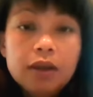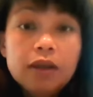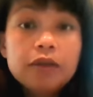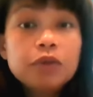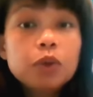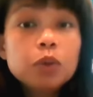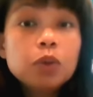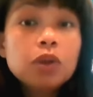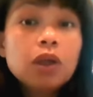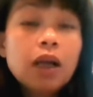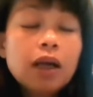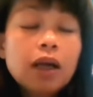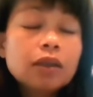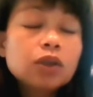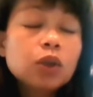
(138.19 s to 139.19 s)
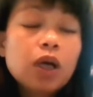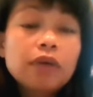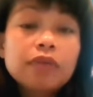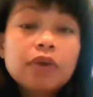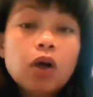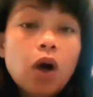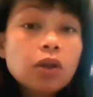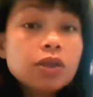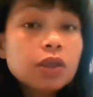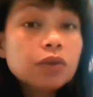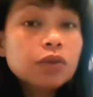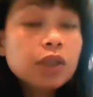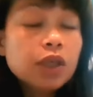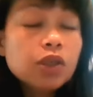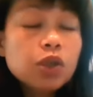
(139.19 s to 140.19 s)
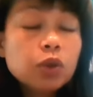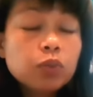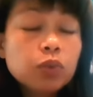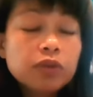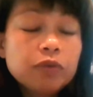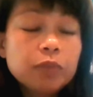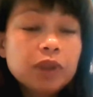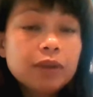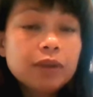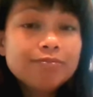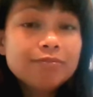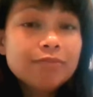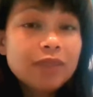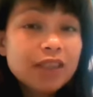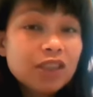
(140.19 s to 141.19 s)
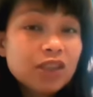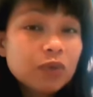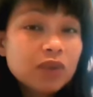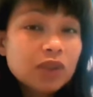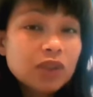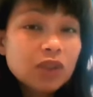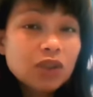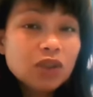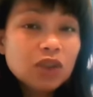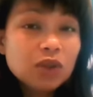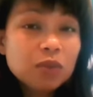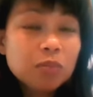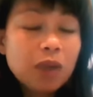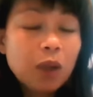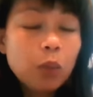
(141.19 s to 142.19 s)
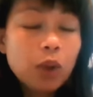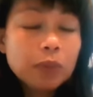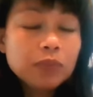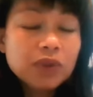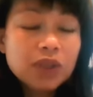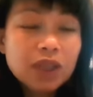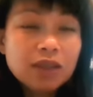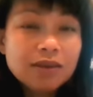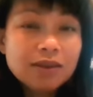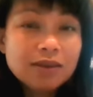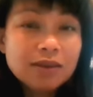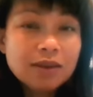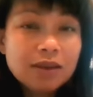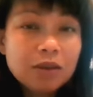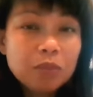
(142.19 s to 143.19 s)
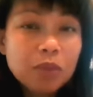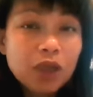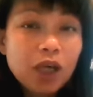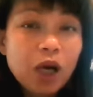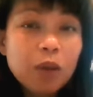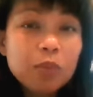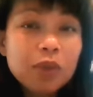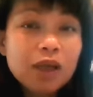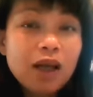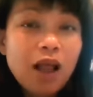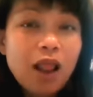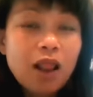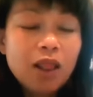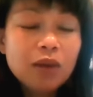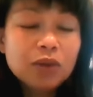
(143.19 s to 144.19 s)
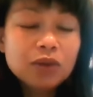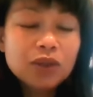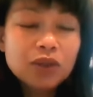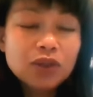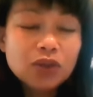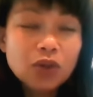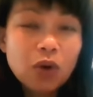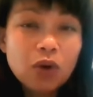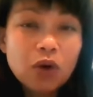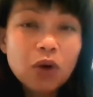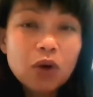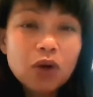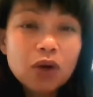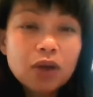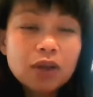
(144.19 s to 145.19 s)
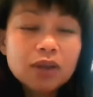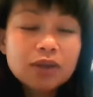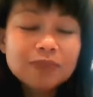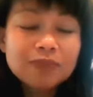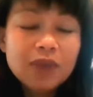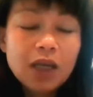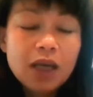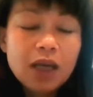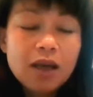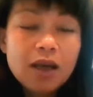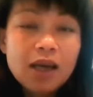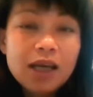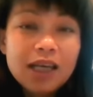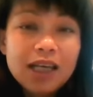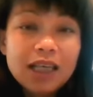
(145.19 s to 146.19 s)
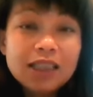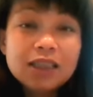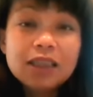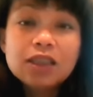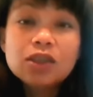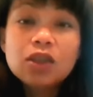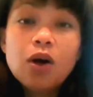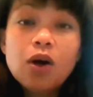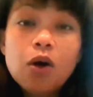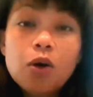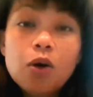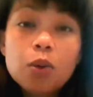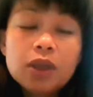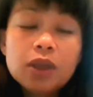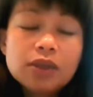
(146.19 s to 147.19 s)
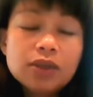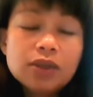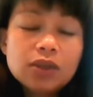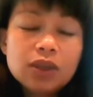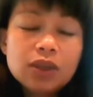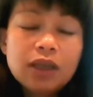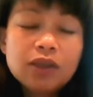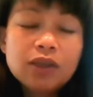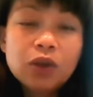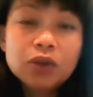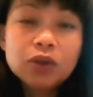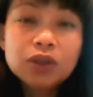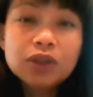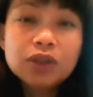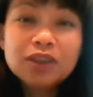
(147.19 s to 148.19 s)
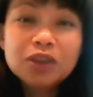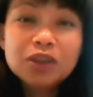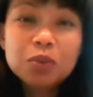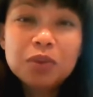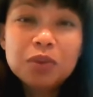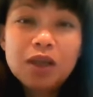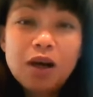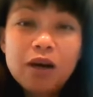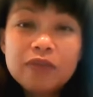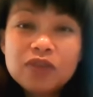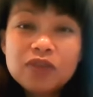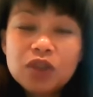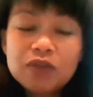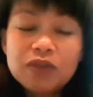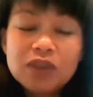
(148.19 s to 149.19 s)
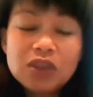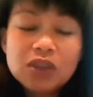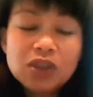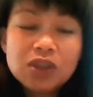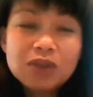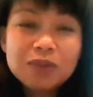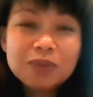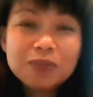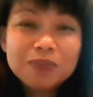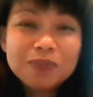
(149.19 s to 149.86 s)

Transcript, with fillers: If you would like to have a consultation with me, please visit my website, becominglotus.org. It is always an honor to be of service.